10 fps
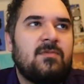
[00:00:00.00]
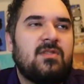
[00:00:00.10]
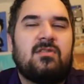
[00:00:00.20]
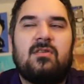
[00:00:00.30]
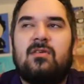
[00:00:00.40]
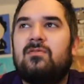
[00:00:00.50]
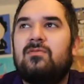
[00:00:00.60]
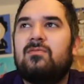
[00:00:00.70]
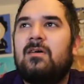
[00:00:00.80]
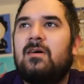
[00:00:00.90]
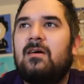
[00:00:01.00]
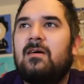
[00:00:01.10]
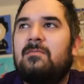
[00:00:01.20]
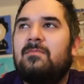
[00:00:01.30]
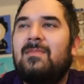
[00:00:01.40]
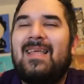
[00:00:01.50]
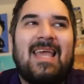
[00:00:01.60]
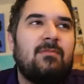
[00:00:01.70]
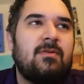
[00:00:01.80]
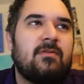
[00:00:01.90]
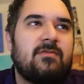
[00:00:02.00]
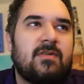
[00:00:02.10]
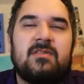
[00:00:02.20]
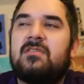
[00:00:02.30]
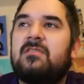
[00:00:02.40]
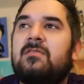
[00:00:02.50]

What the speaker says: So they can be reversed.